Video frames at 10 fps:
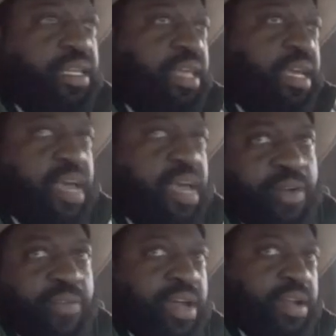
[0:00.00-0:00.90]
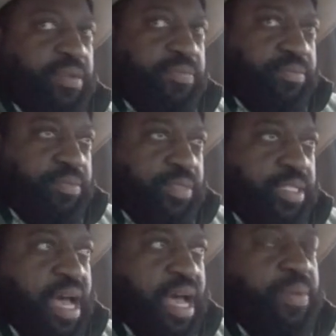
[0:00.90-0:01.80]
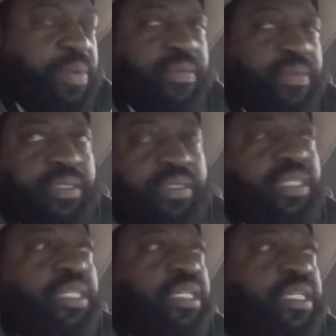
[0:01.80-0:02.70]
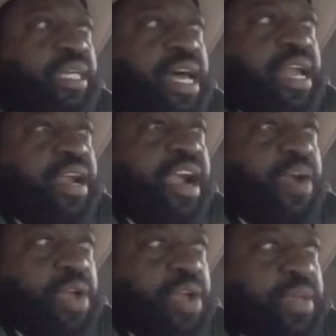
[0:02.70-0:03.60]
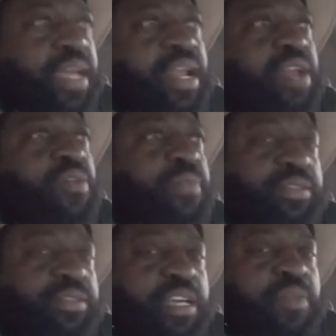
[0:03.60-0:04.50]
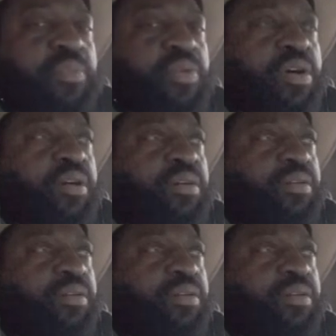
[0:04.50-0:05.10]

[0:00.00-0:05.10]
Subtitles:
that came with around the top of it, and I was like, man, I don't want to make a mistake and pour